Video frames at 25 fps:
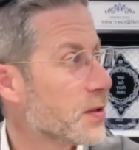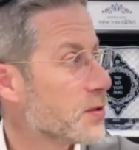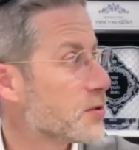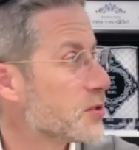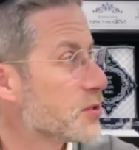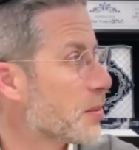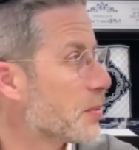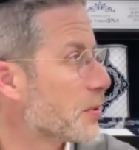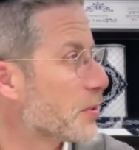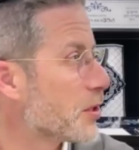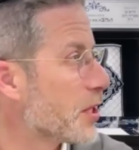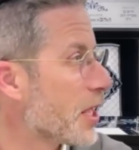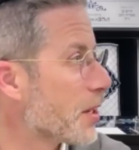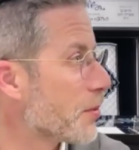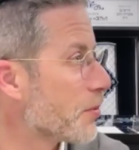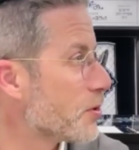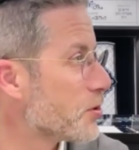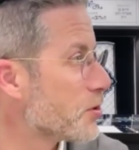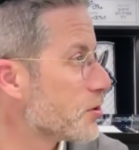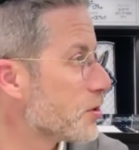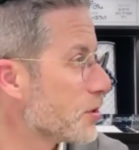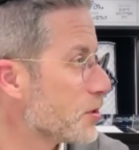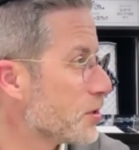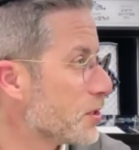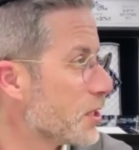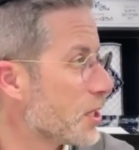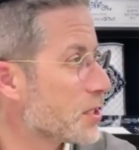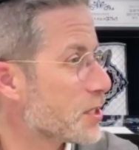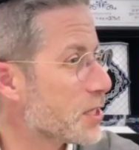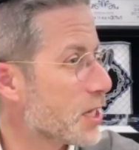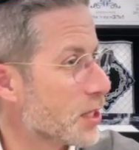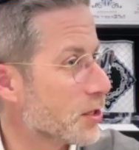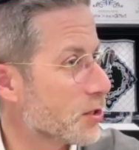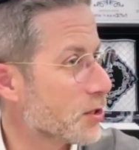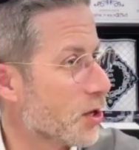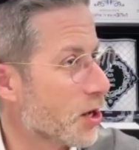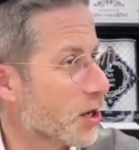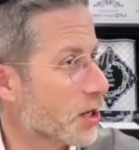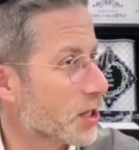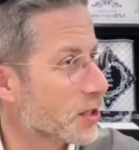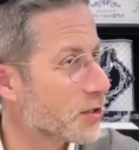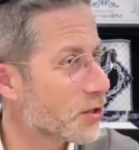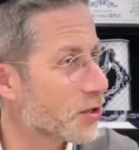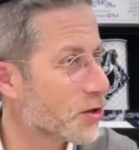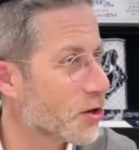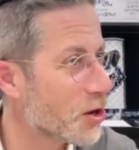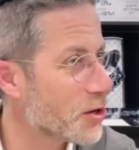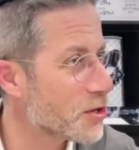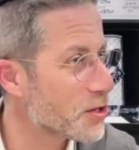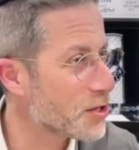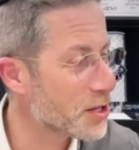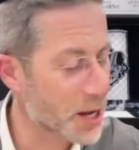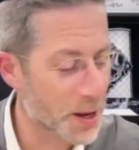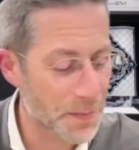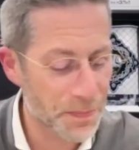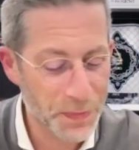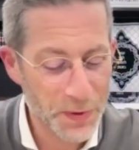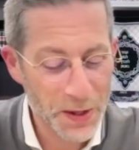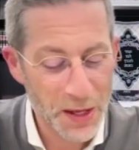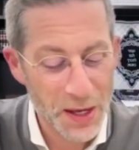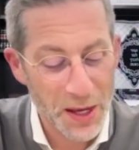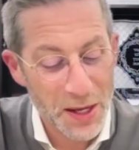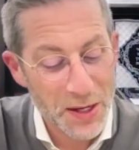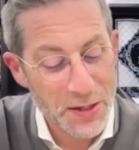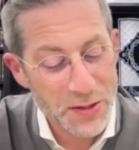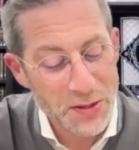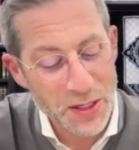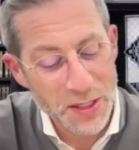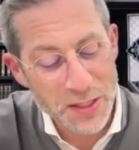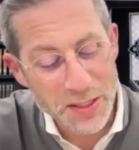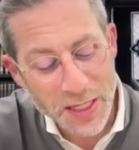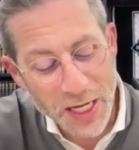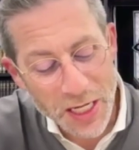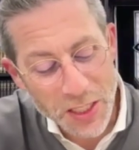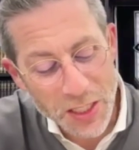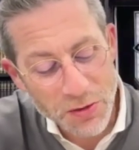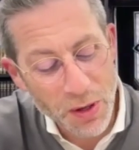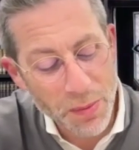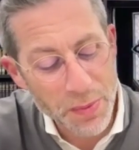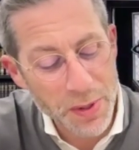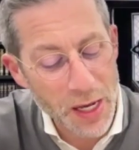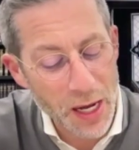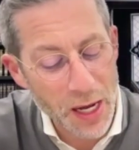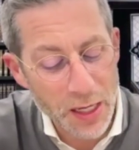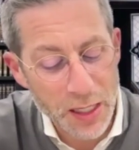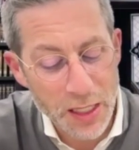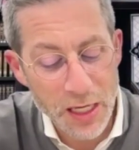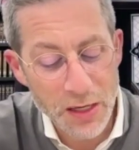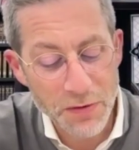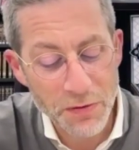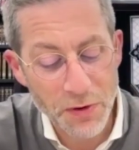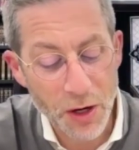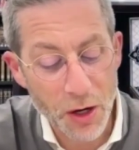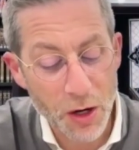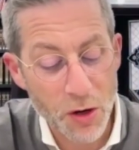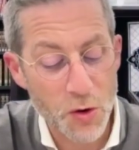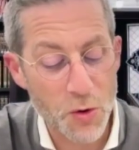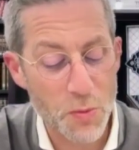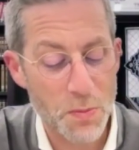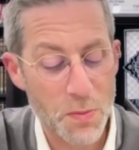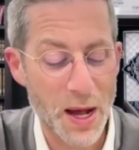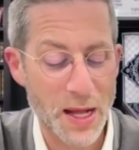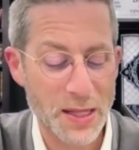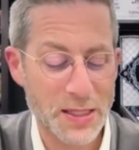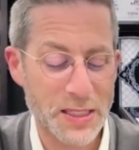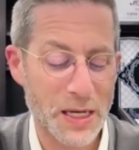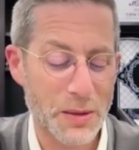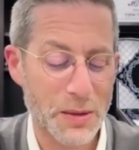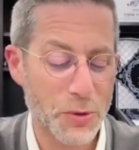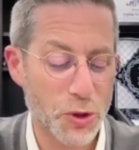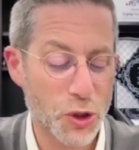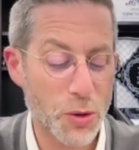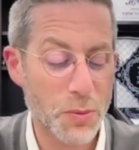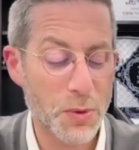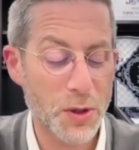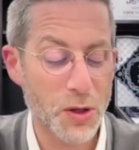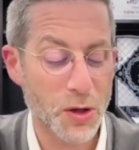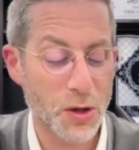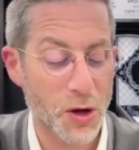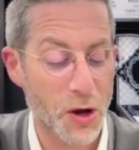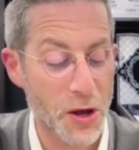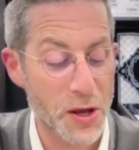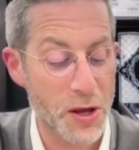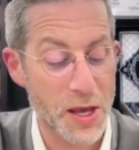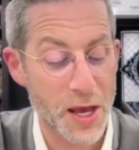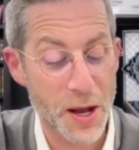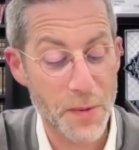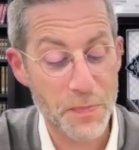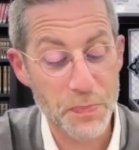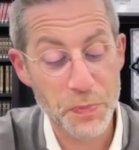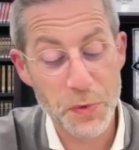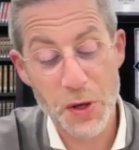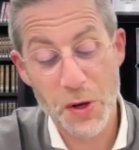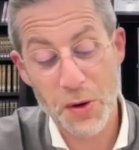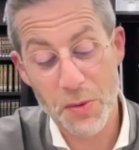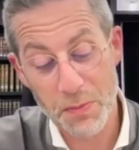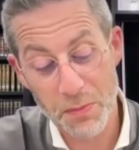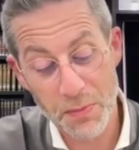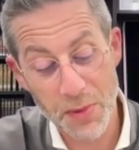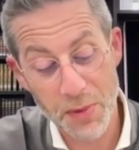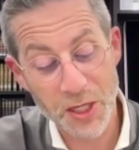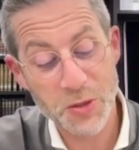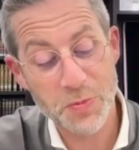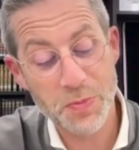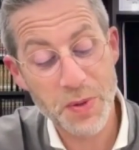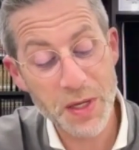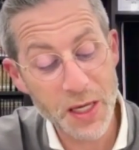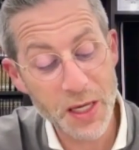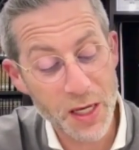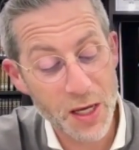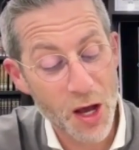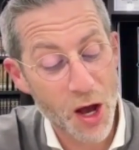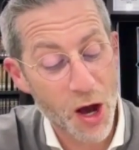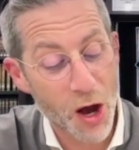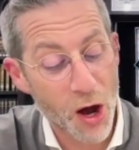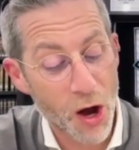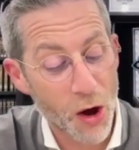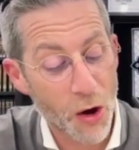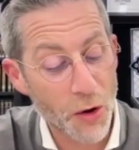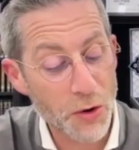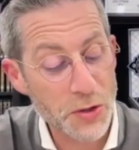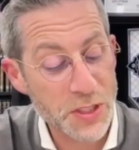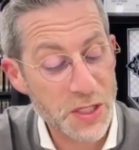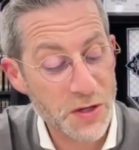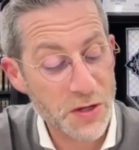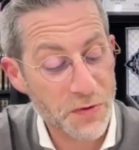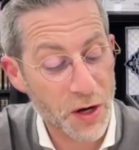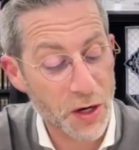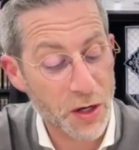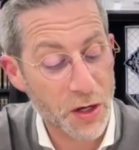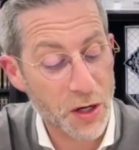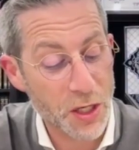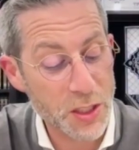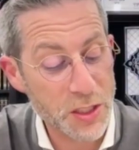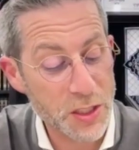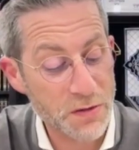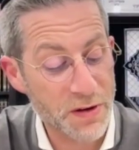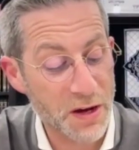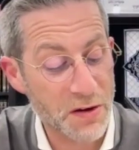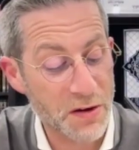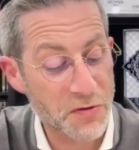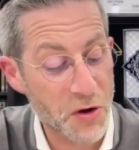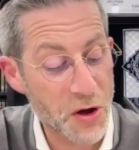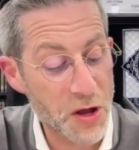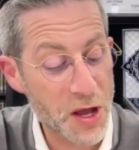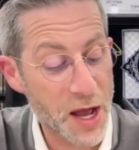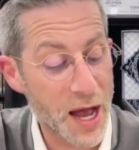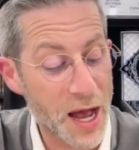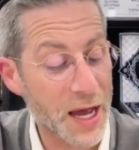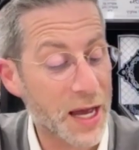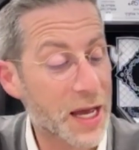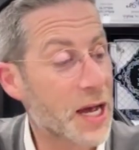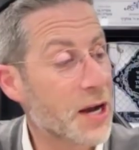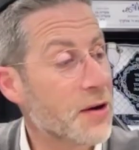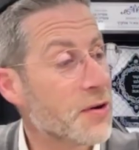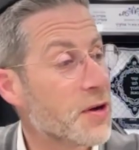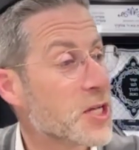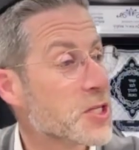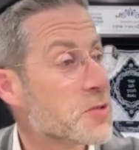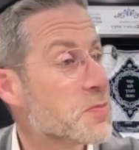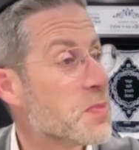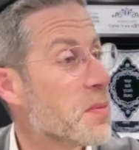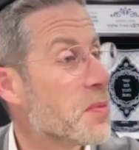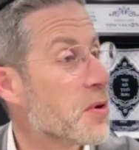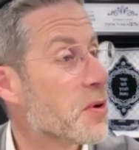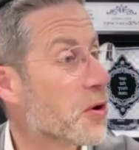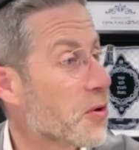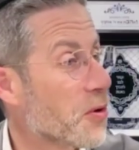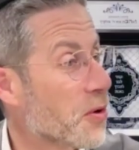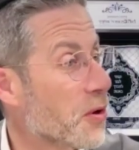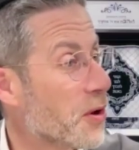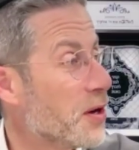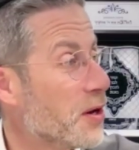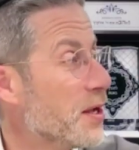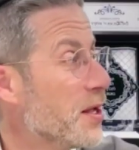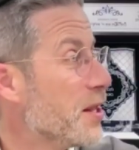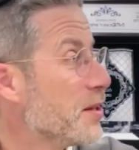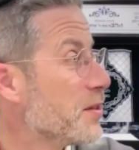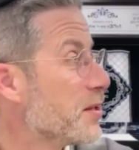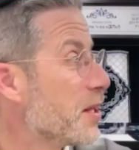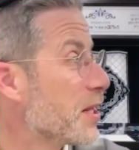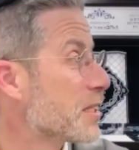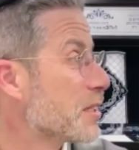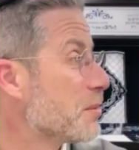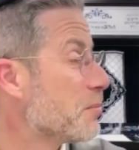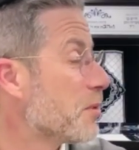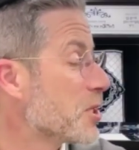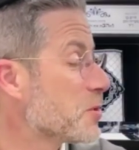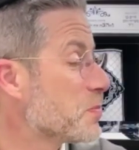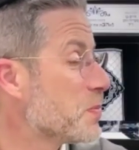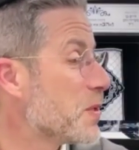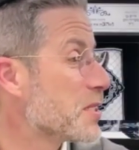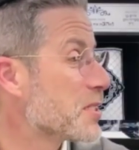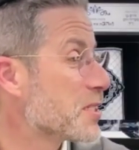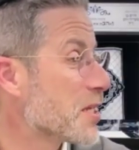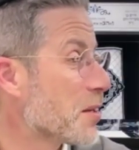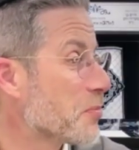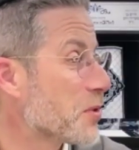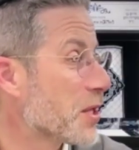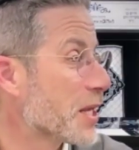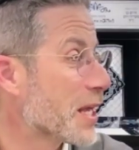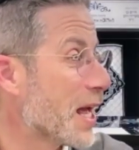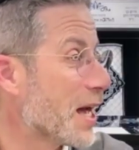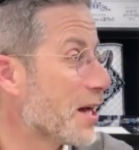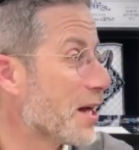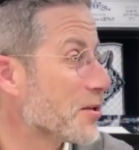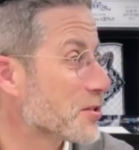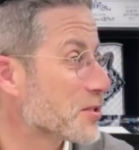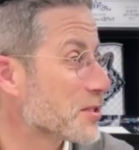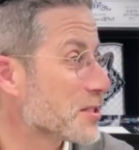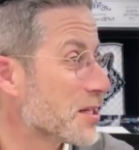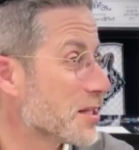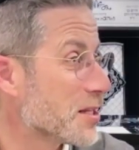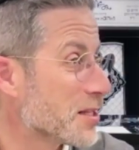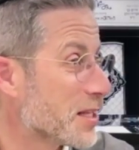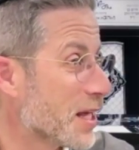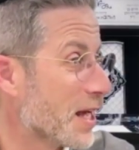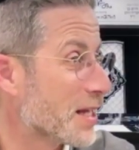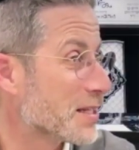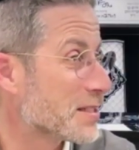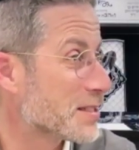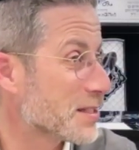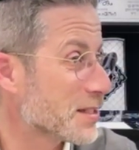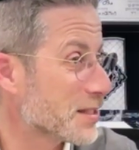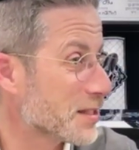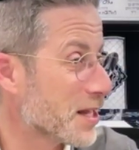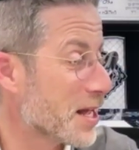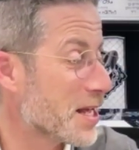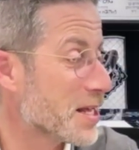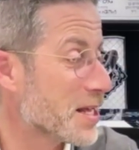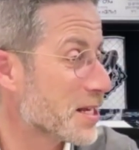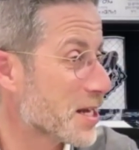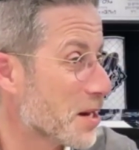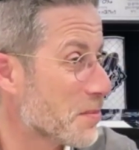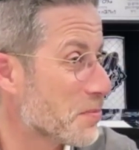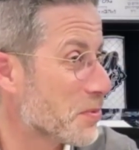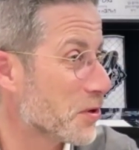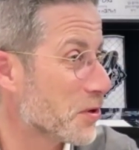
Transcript: Double language. Yehielach and lecha. So it says Rabbi Akiva, umatal malomar lecha. Must be hosif akasif havaya acheres bebechor, that there must be something else that's like a